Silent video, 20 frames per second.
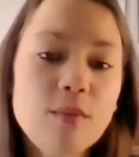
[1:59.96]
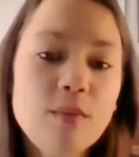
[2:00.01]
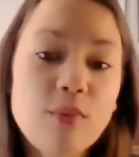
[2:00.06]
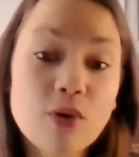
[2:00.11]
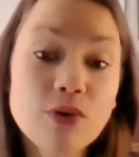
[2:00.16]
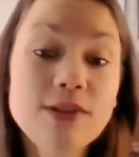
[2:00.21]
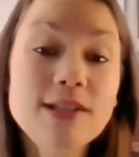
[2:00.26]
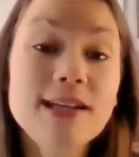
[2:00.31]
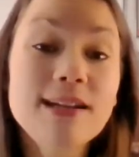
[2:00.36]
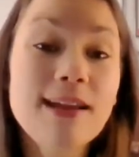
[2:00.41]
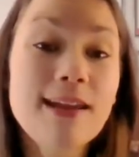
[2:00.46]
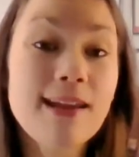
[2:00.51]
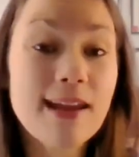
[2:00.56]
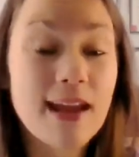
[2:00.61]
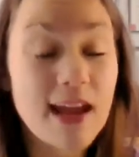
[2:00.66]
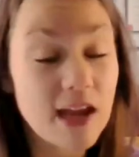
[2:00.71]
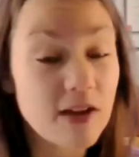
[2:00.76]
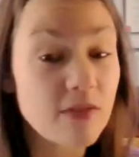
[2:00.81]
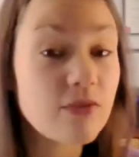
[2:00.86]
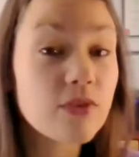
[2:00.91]
both today
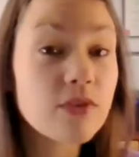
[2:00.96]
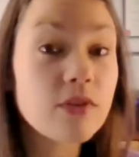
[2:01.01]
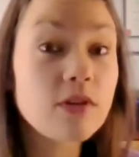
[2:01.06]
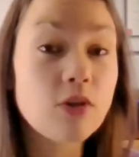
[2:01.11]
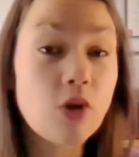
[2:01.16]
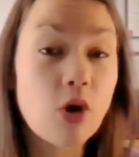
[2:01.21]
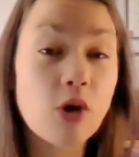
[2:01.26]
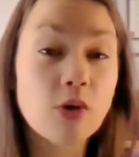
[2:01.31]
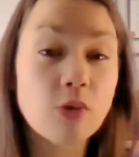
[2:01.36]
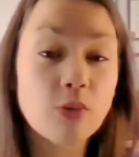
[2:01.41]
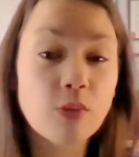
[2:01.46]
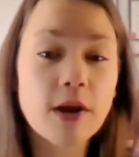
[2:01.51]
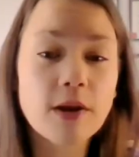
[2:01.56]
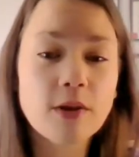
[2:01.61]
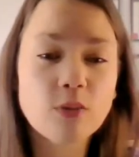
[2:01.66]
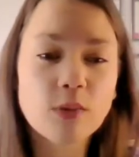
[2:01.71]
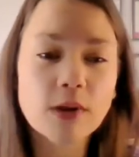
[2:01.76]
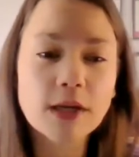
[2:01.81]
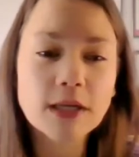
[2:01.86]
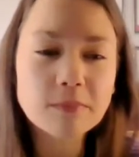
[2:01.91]
and for the long
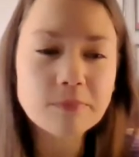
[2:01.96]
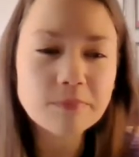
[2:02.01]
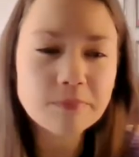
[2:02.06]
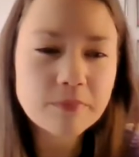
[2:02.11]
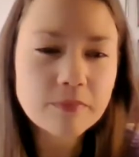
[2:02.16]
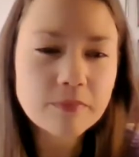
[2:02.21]
run, right?